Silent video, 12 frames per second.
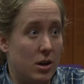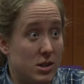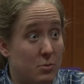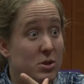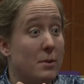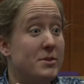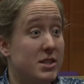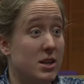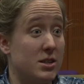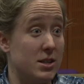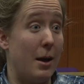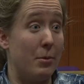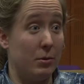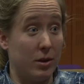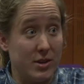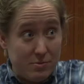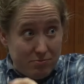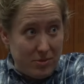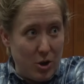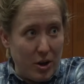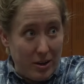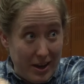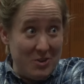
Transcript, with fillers: sometimes it doesn't happen, because look,